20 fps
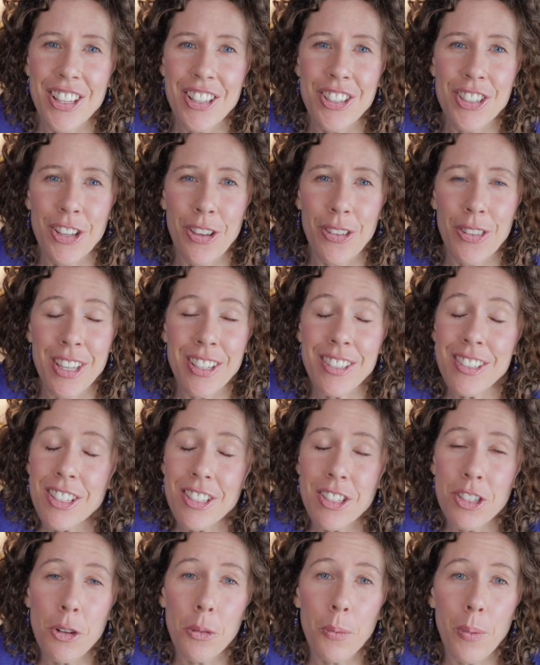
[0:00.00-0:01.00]
So this
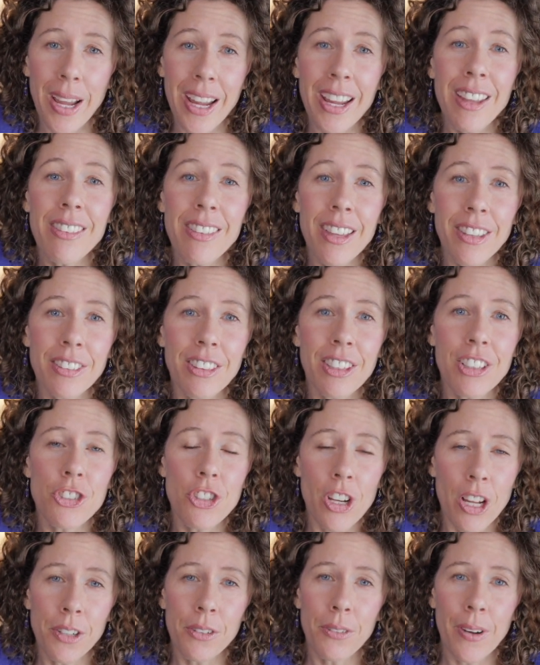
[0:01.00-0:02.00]
is the way that the
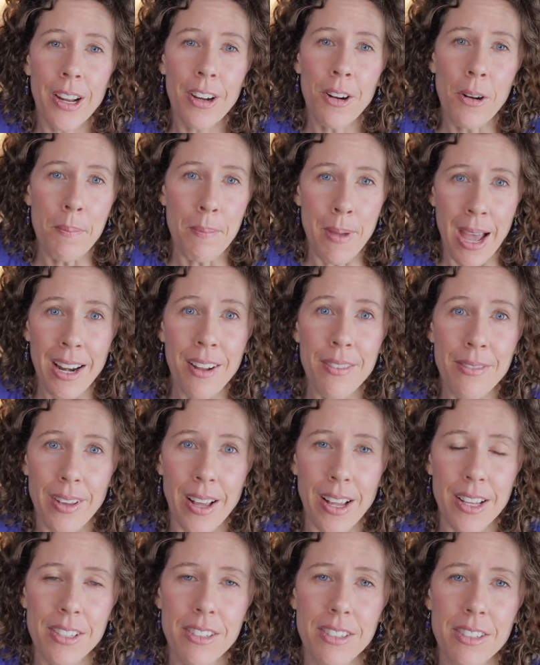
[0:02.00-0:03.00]
generator
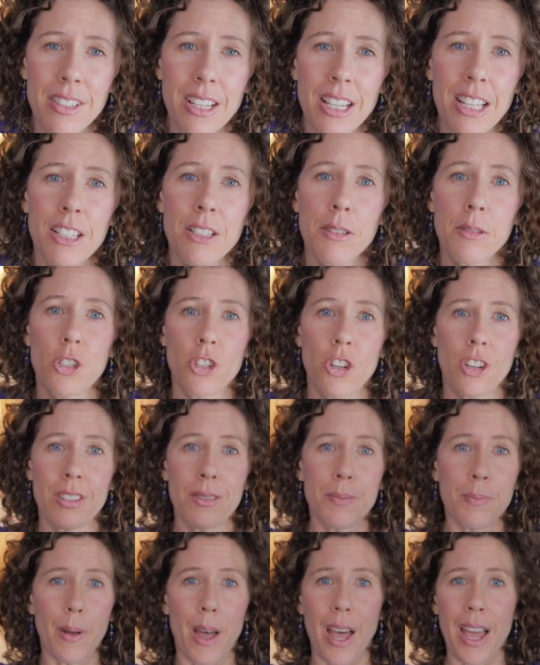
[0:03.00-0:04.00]
manifests is
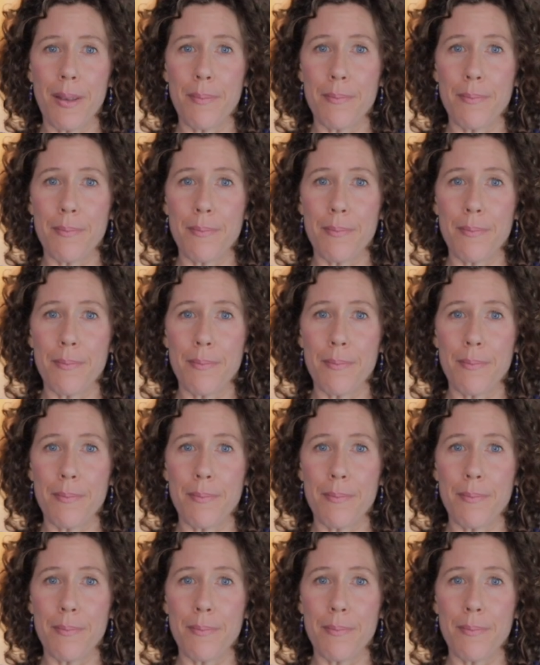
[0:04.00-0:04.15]
just by